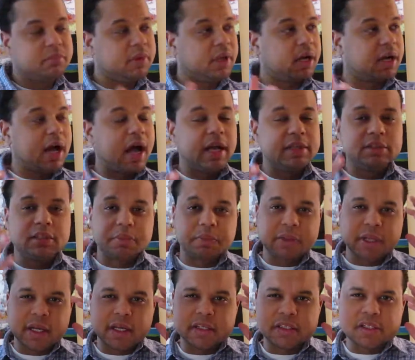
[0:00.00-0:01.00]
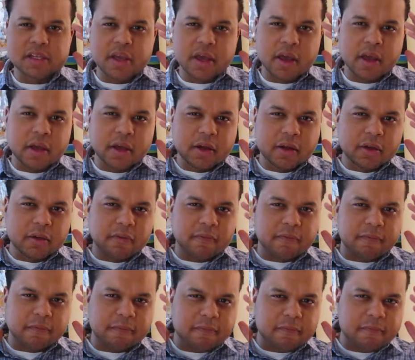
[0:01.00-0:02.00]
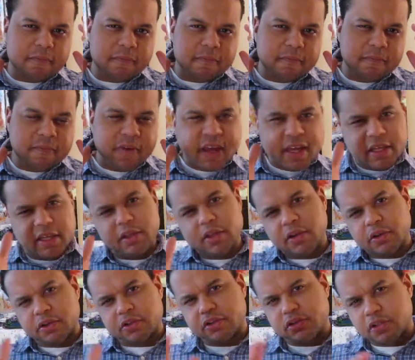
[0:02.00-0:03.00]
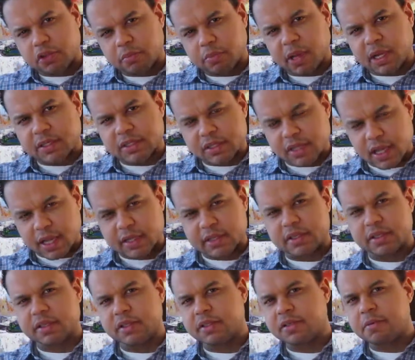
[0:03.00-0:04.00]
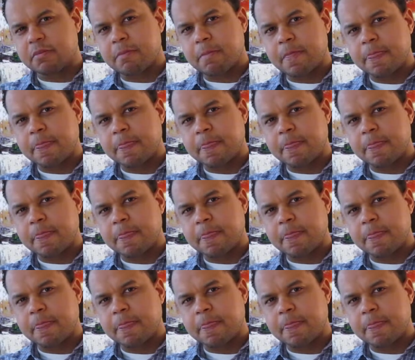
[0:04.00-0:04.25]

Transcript: A concept that is vaguely understood by scientists.